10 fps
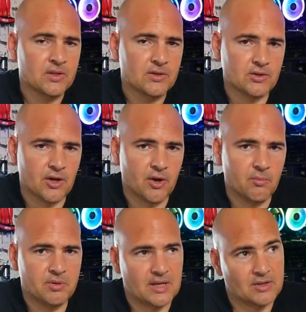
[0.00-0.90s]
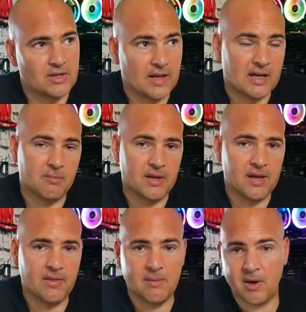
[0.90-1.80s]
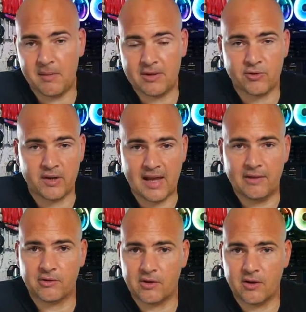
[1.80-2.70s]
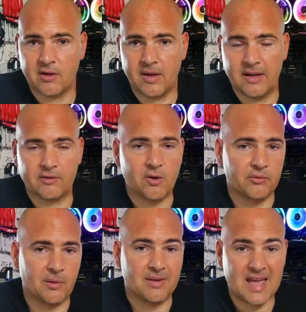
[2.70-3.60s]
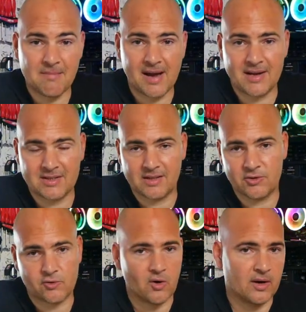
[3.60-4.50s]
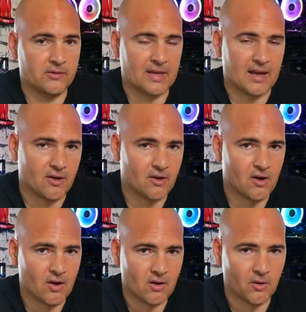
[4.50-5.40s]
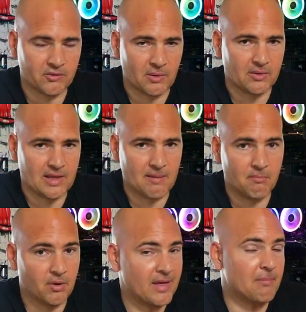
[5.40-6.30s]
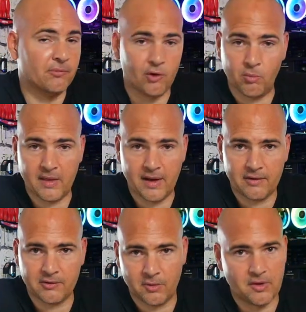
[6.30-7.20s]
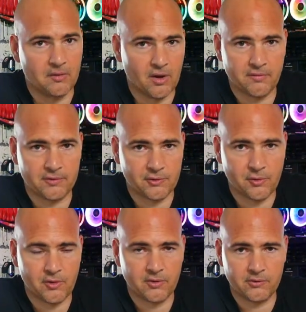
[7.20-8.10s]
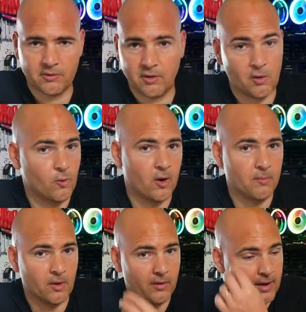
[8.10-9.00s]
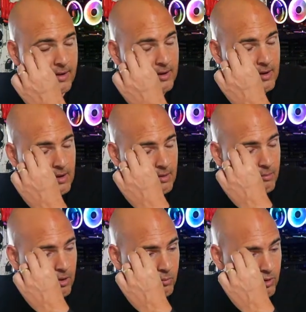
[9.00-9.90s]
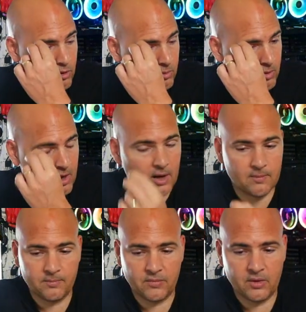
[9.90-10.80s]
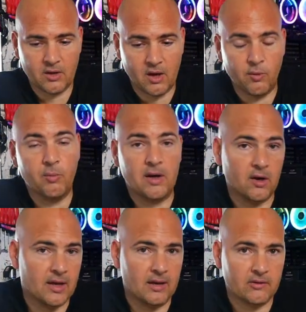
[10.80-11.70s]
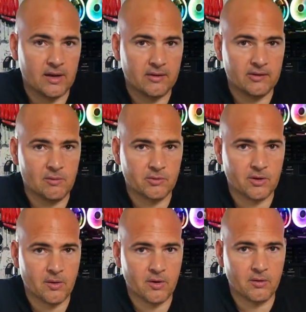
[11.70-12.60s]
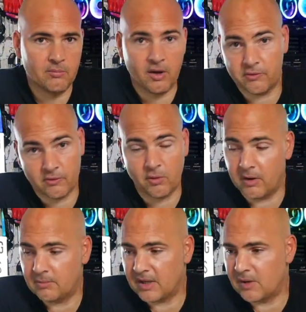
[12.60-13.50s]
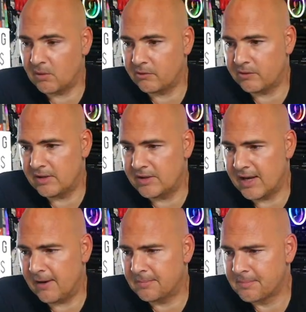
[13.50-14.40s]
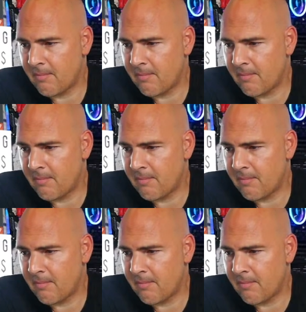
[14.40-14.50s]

So potentially that could be it. They may be trying to get into contact with GameMax and struggling to get in contact with them, but they haven't told me that, so I don't know for sure, so don't quote me on that. But I will be looking into that and see what's going on, but I just thought I'd update you on CCL.